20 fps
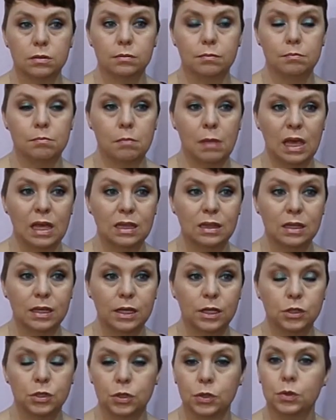
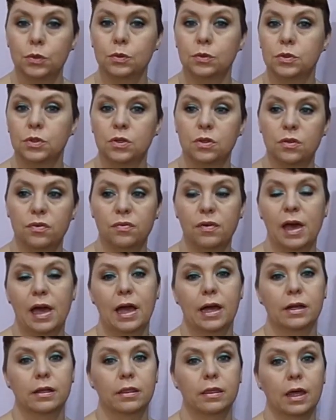mainly due to the
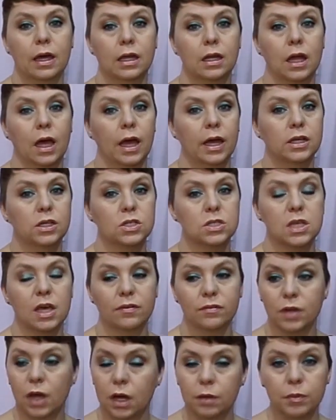fact that I just
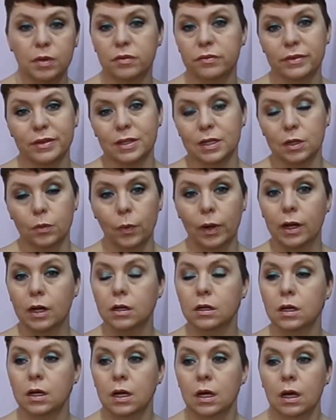have not been feeling
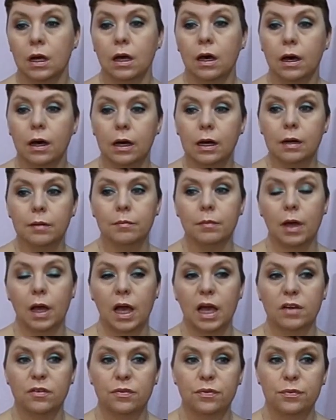well.
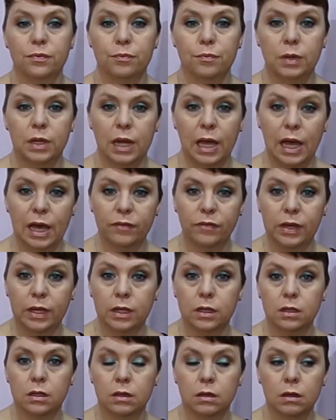I've been
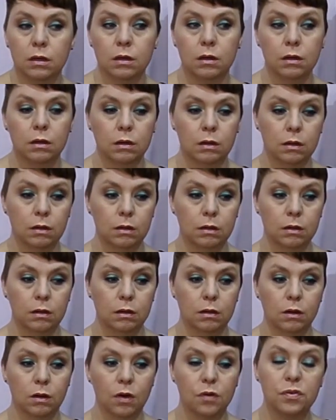having,
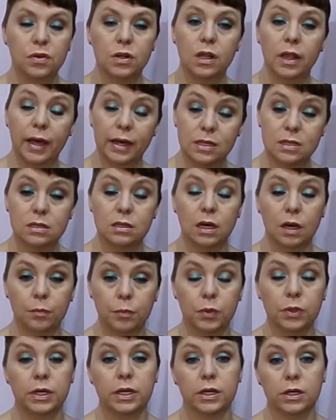over the last
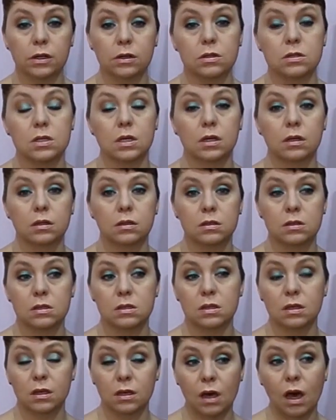couple years,
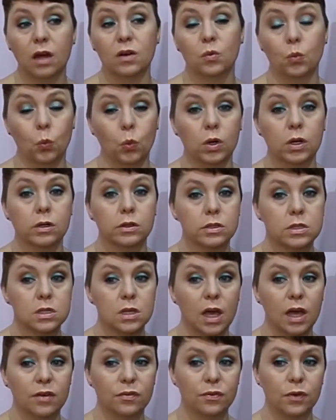it's gotten worse.
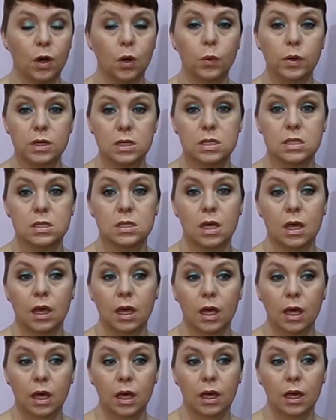I've always
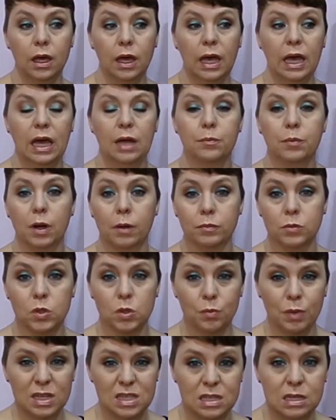had problems
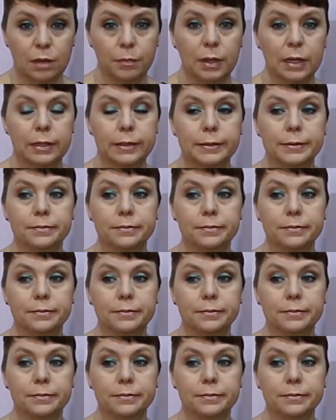with my stomach,